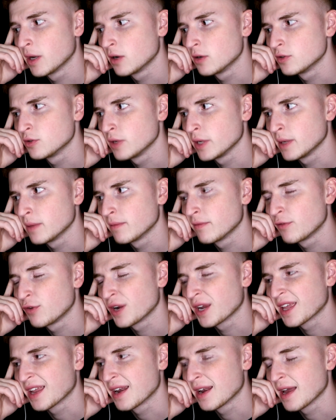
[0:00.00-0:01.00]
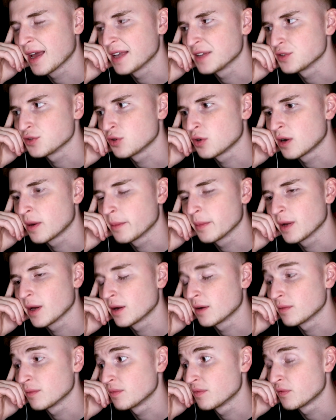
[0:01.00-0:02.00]
better treat him freaking nice or I'm
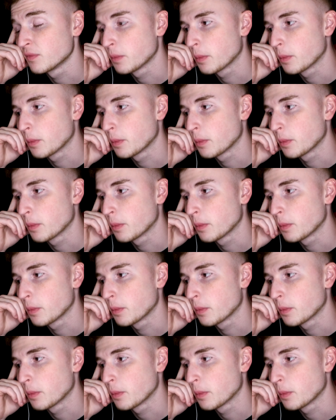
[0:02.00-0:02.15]
about to...